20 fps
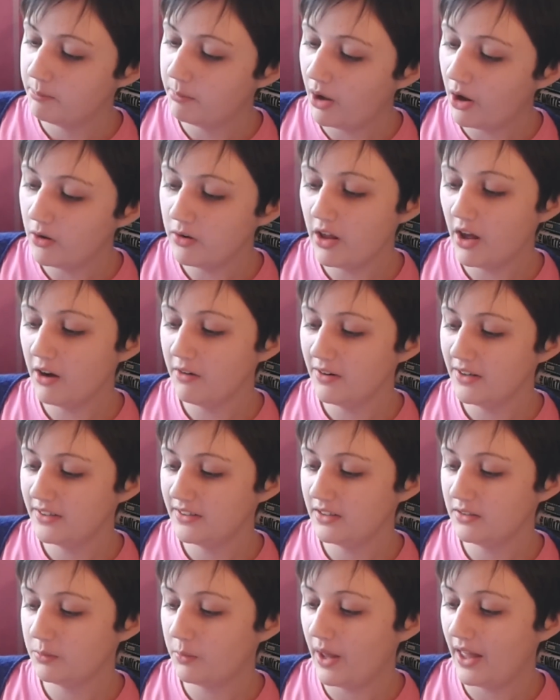
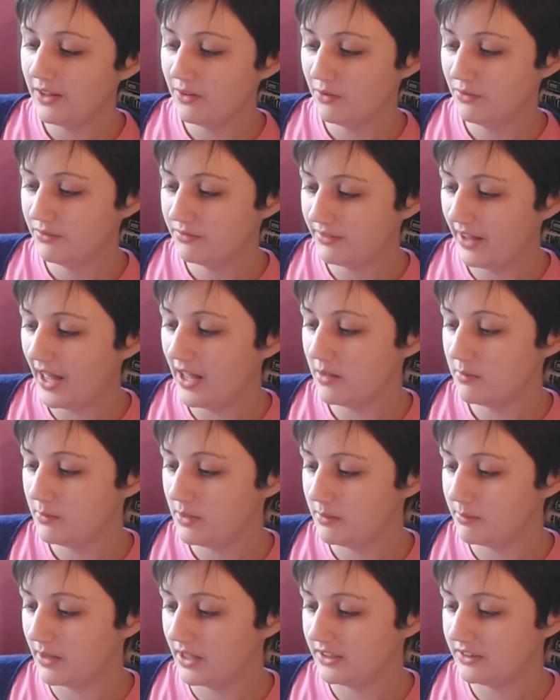Polaris Is Where You'll Find
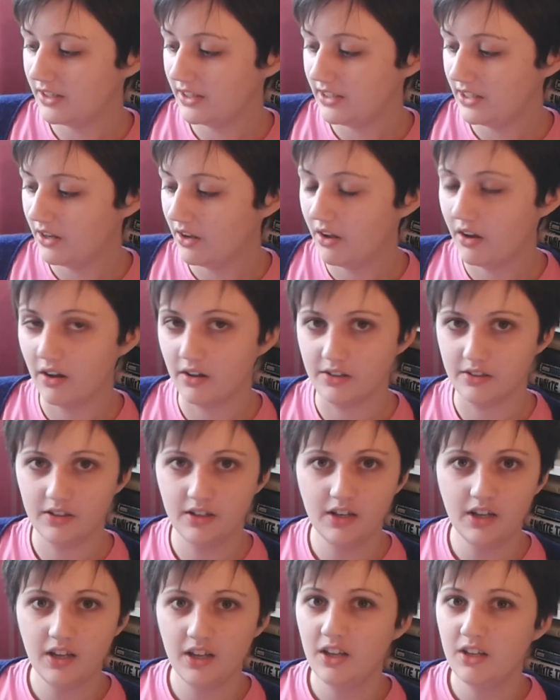Me by Jenny Hahn,
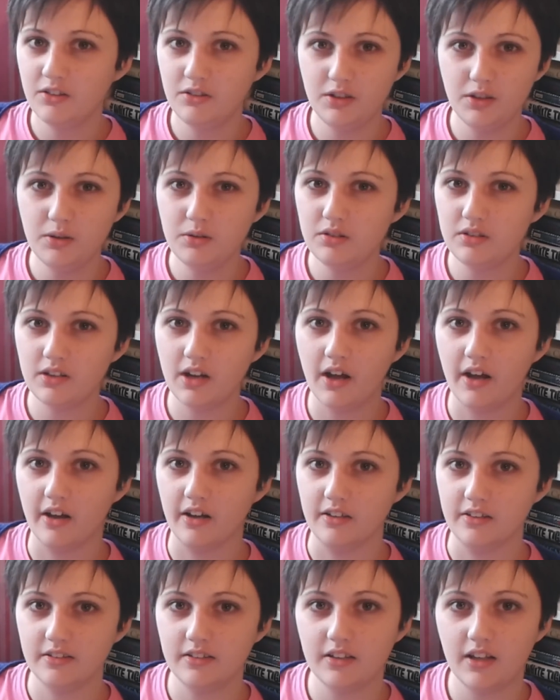2
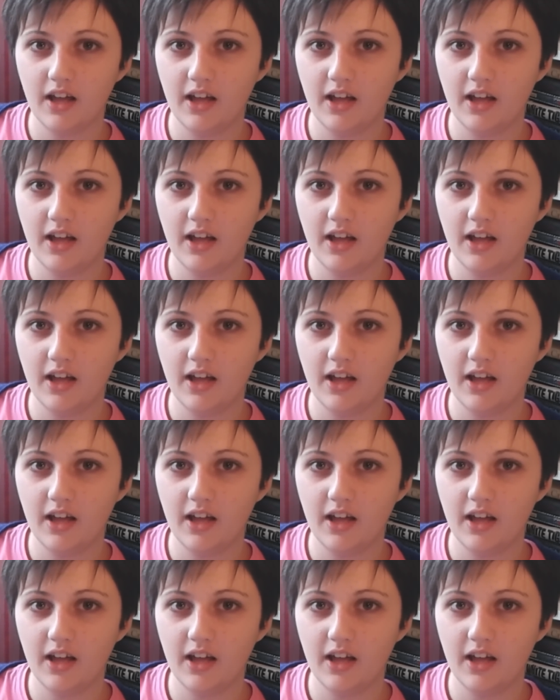stars.